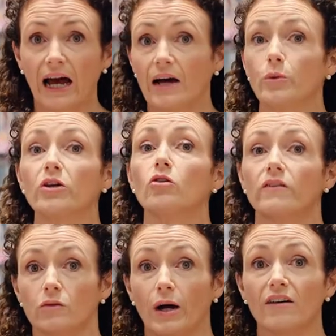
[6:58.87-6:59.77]
And we
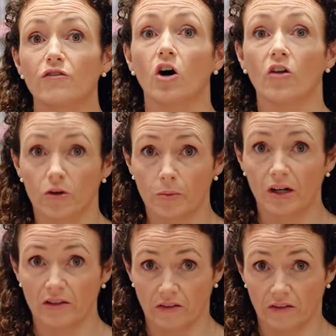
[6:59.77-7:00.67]
also have other
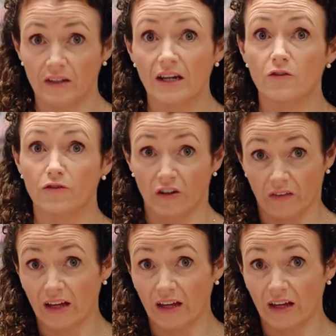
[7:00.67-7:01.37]
products for